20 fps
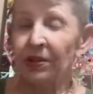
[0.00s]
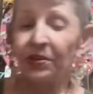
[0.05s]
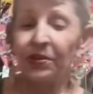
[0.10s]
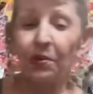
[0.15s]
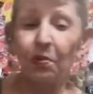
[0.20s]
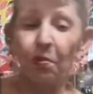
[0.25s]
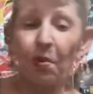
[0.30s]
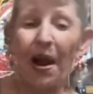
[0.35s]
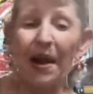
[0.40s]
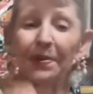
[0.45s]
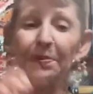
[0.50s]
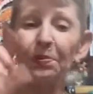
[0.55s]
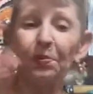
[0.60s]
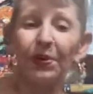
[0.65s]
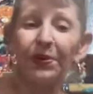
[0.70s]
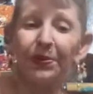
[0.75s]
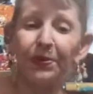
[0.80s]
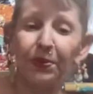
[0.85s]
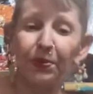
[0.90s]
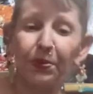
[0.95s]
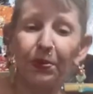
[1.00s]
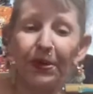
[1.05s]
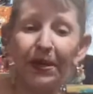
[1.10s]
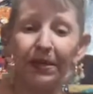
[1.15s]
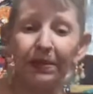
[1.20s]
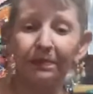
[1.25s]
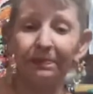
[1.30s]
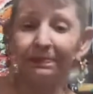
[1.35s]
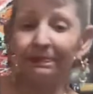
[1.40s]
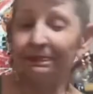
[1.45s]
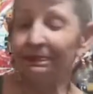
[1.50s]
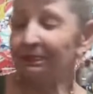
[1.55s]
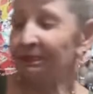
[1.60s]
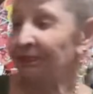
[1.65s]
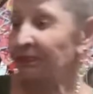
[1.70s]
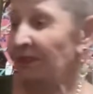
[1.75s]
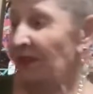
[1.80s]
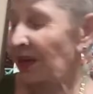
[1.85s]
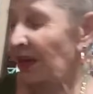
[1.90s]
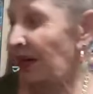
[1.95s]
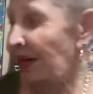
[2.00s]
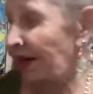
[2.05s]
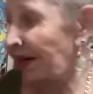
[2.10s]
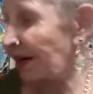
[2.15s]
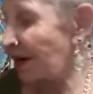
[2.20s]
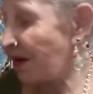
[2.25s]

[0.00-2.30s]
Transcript: The white with the green, okay?